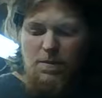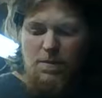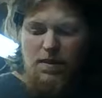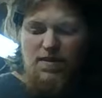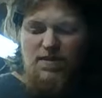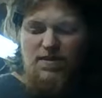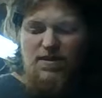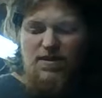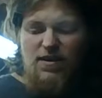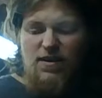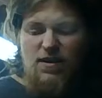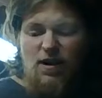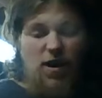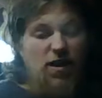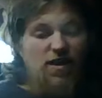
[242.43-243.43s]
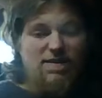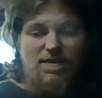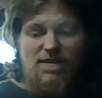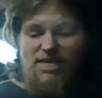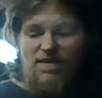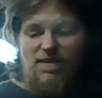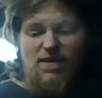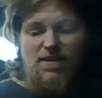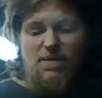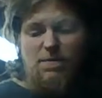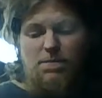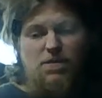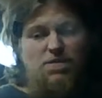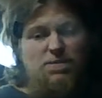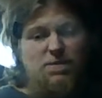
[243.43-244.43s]
But it's still, all of it's still an
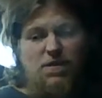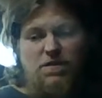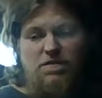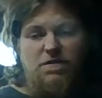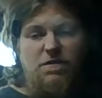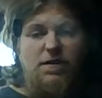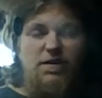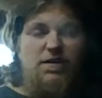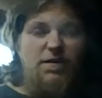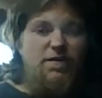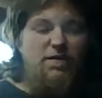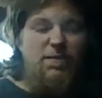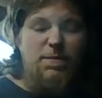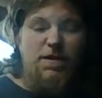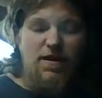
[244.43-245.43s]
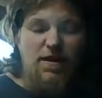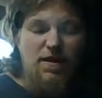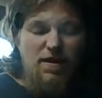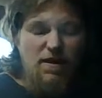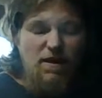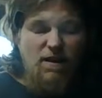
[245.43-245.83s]
improvement over what it used to be.